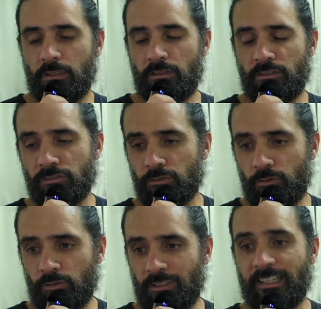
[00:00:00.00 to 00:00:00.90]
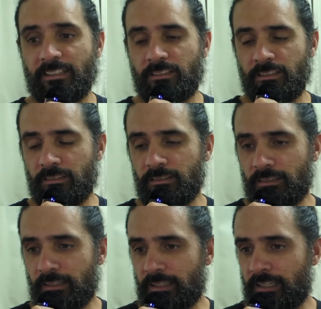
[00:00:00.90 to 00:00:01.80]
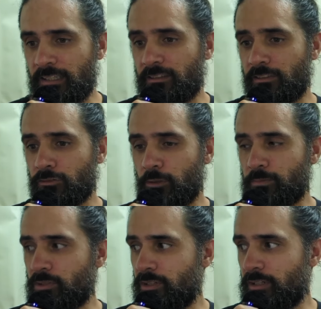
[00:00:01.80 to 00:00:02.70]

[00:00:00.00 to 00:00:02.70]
Discord, LinkedIn in the description,